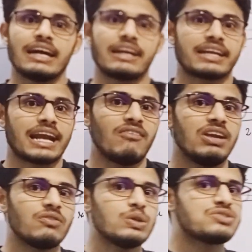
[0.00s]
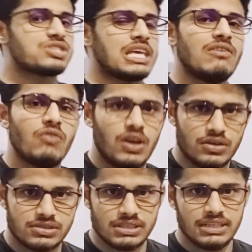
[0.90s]
are traveling with same
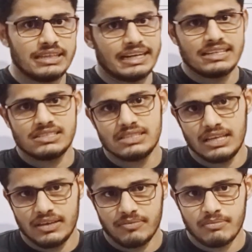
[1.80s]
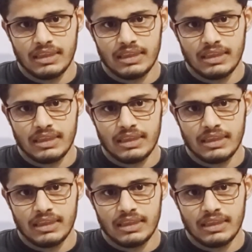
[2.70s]
velocity, that is c.